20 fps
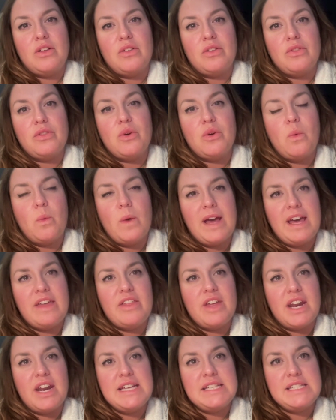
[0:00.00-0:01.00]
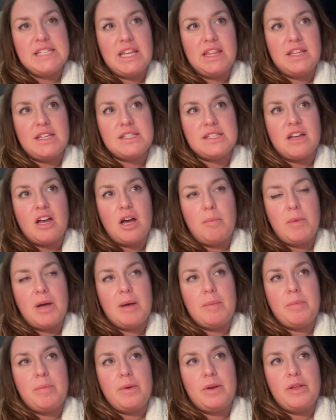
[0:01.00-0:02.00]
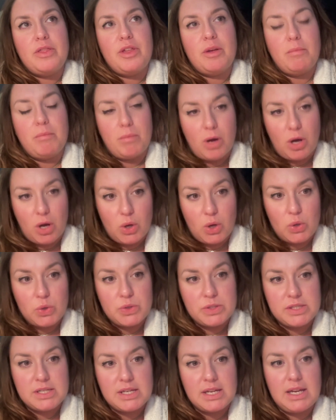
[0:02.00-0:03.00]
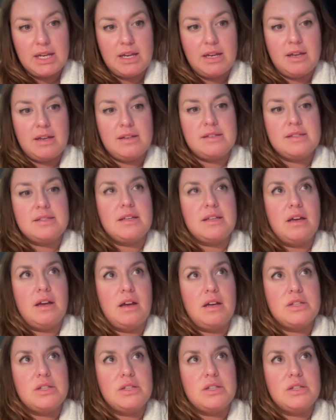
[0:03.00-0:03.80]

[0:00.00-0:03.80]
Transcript: The way that I see this come up the most is,